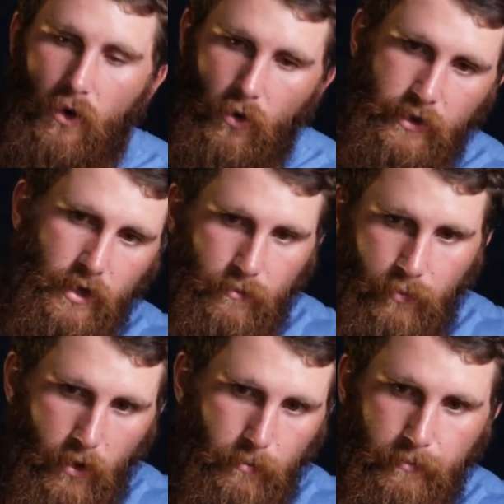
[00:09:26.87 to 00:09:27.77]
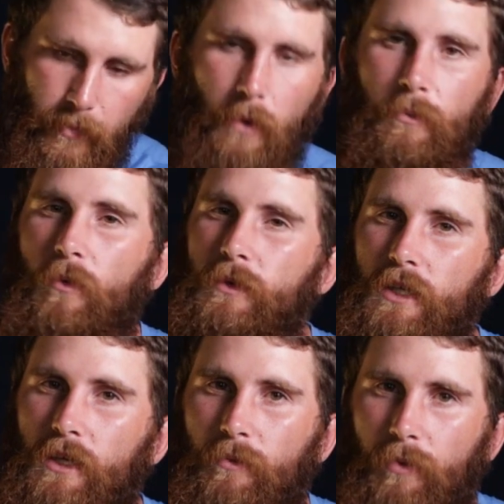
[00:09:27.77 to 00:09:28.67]
or you can pop
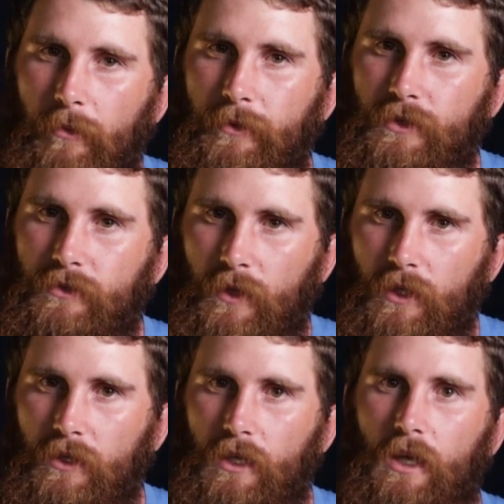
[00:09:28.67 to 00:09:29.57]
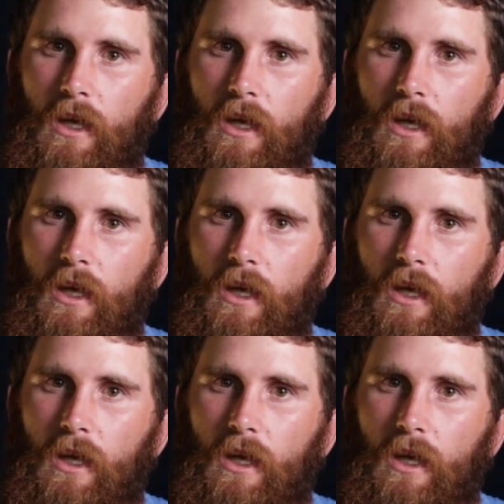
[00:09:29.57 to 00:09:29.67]
almost like a popper as well.